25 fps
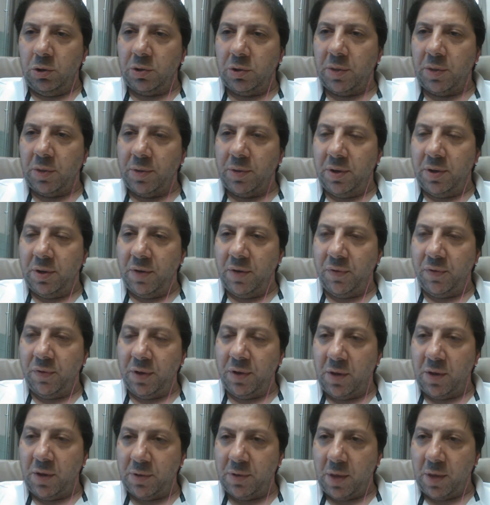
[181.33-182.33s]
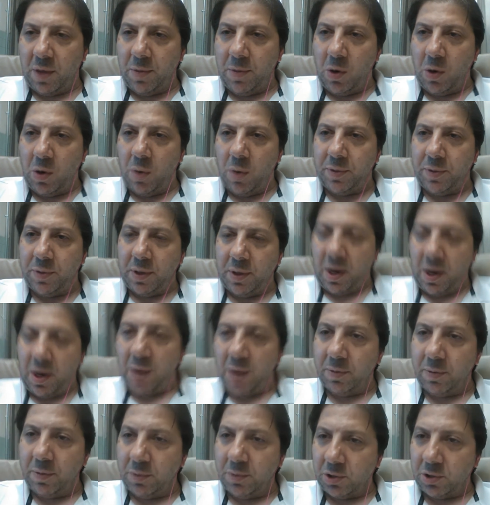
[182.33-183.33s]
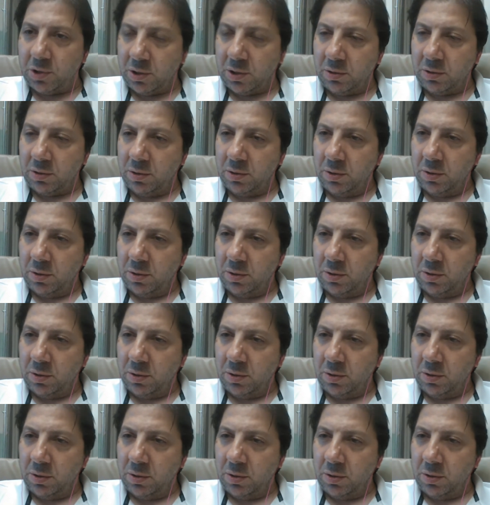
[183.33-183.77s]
do something differently every time you go up to the copy machine."